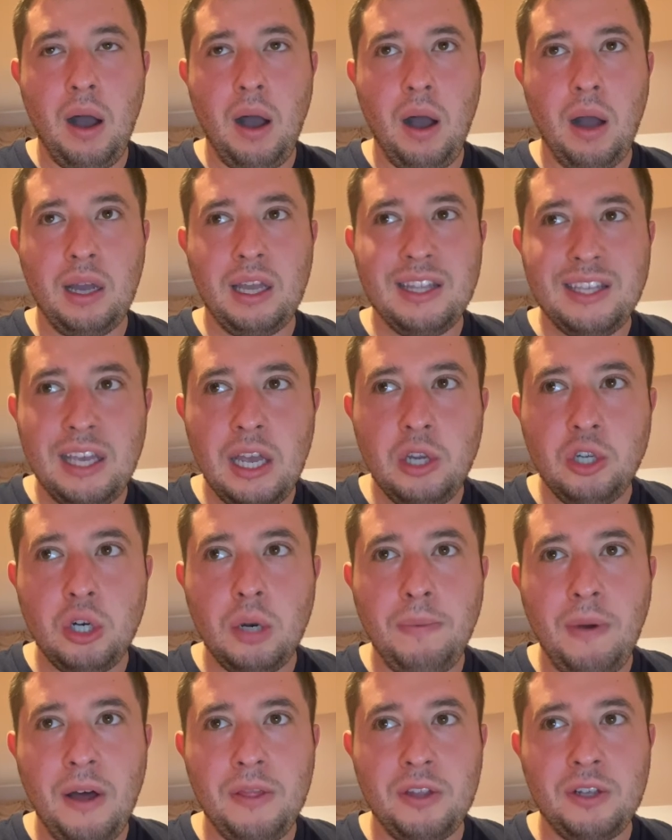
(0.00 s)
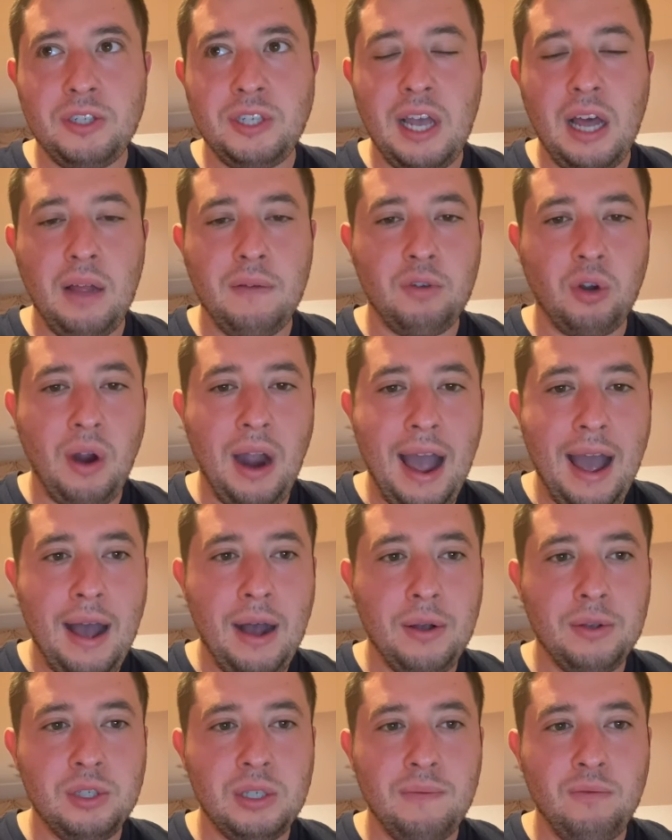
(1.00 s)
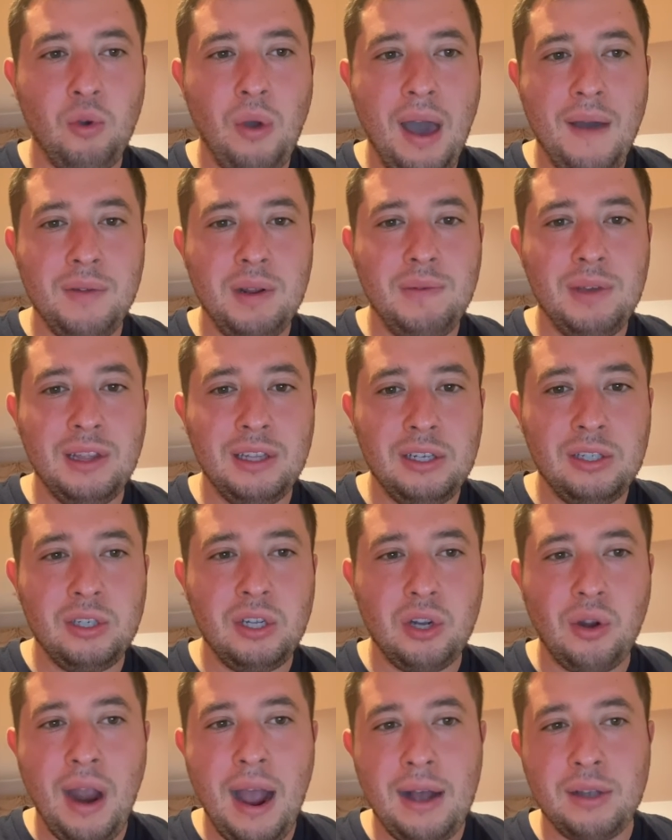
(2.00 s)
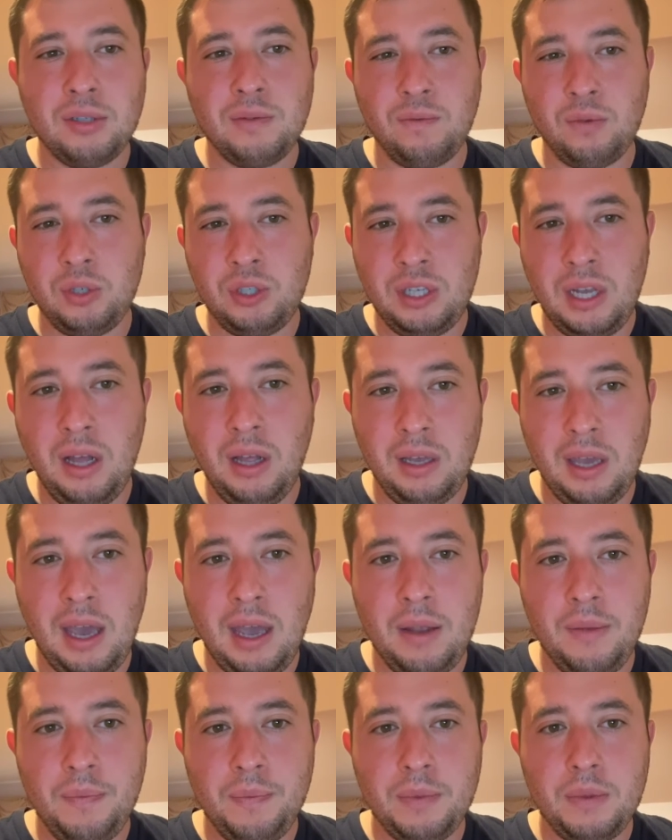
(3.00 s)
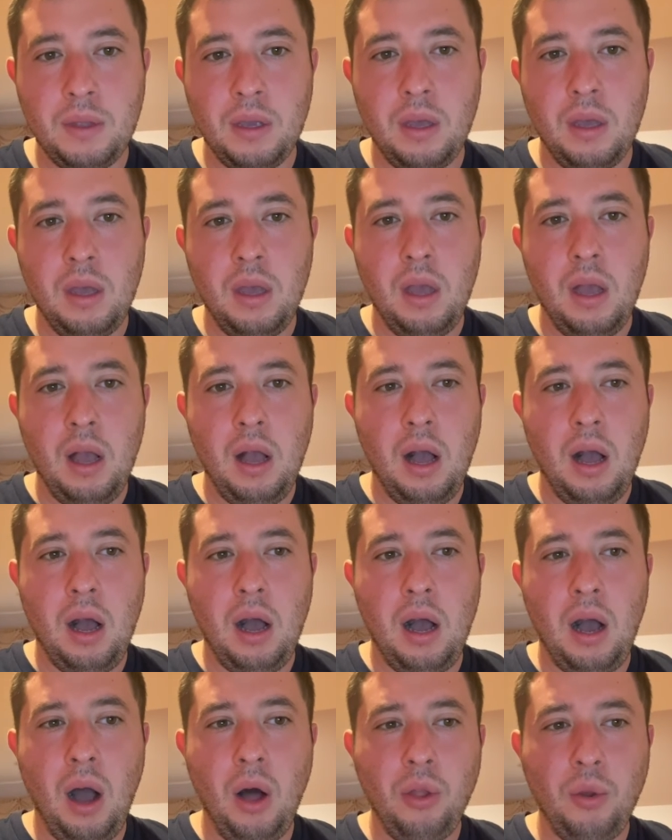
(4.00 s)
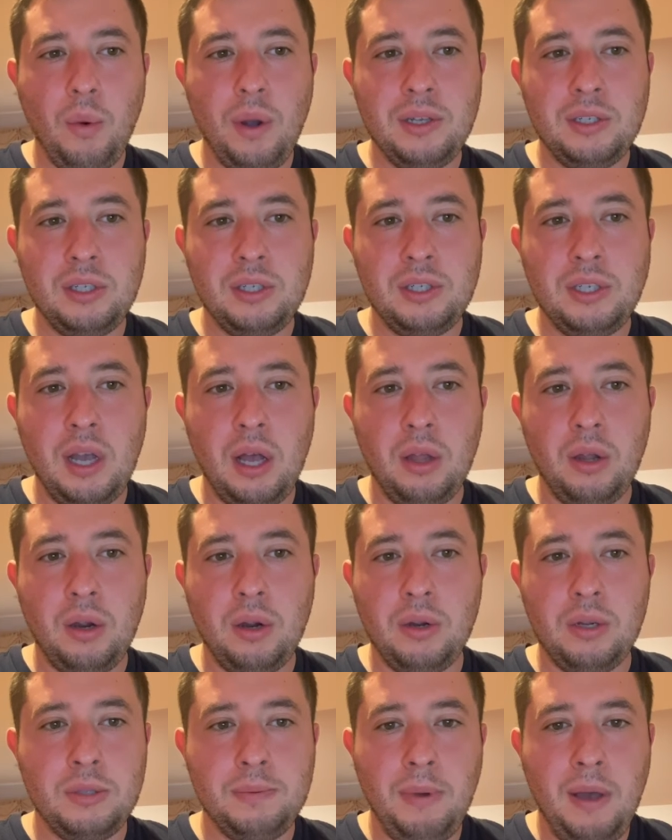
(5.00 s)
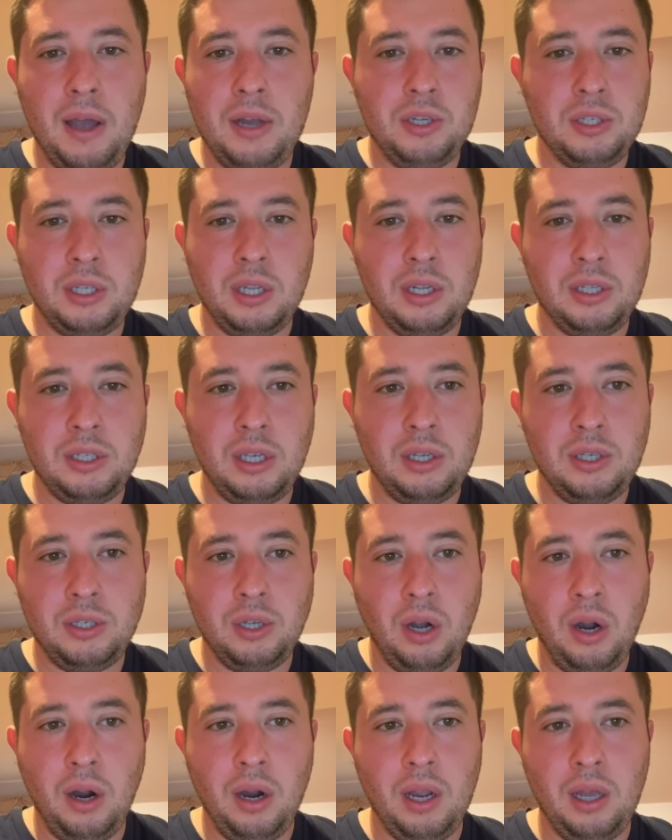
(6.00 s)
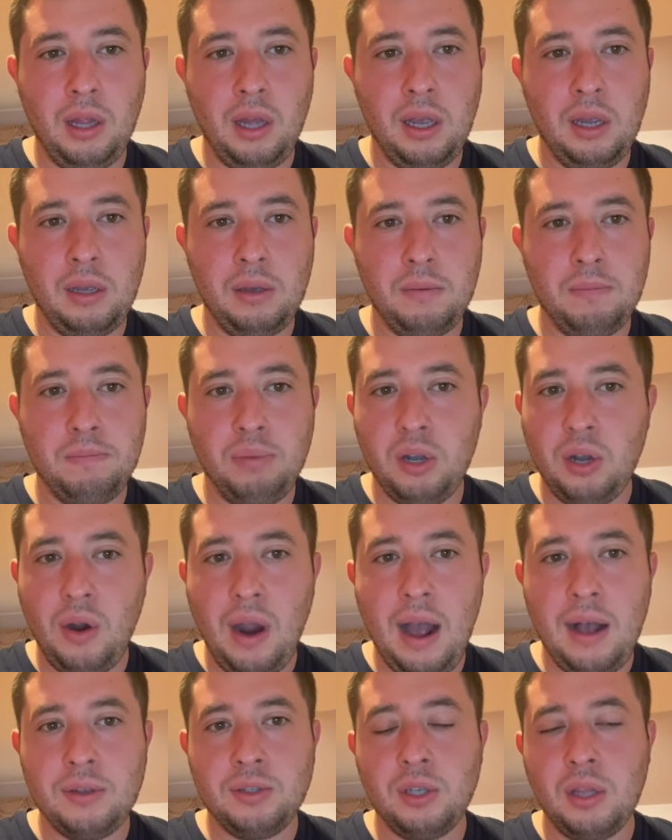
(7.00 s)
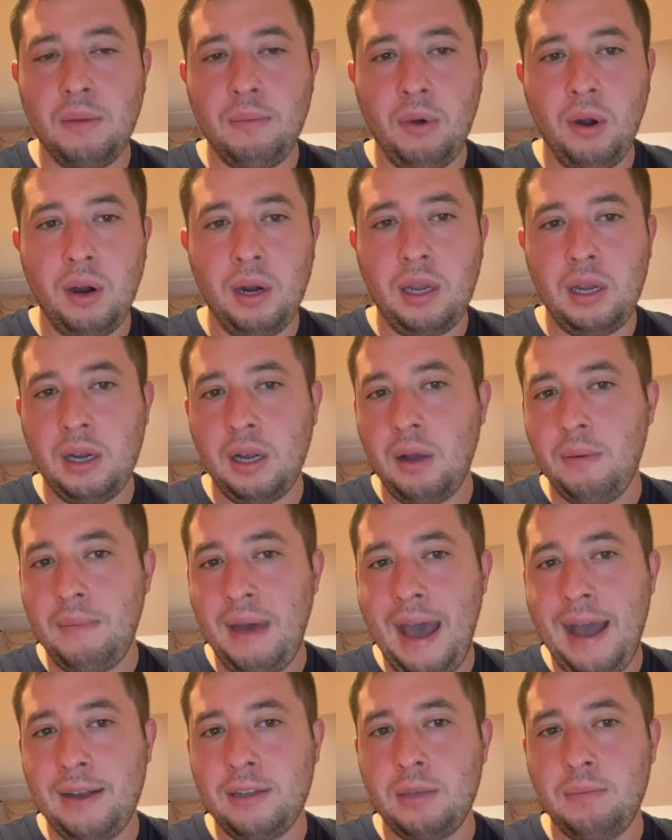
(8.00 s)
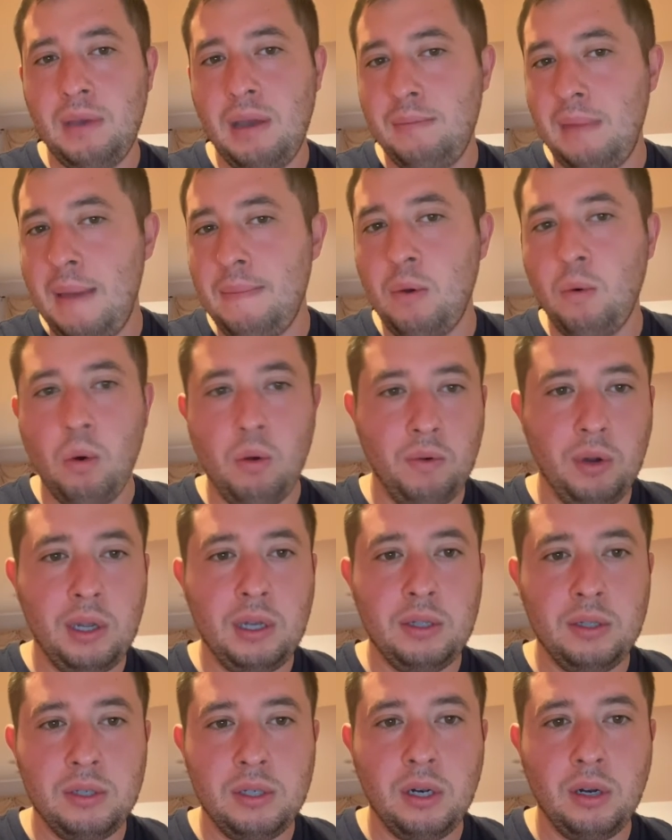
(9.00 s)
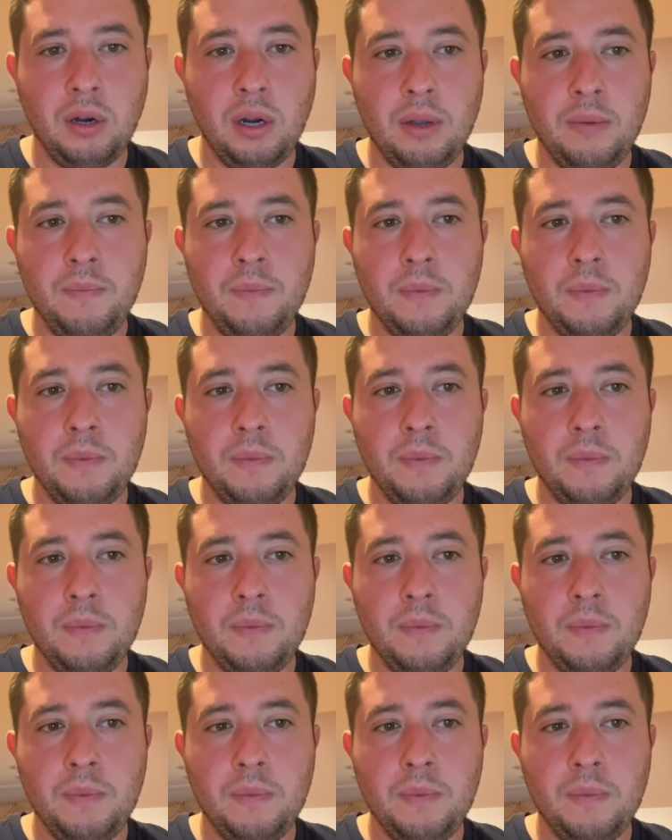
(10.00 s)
contingent upon the sale of your house if you haven't even listed your house for sale yet. Otherwise, the seller is probably just going to say, sorry, put your house on the market and come back to me and maybe we'll reconsider it.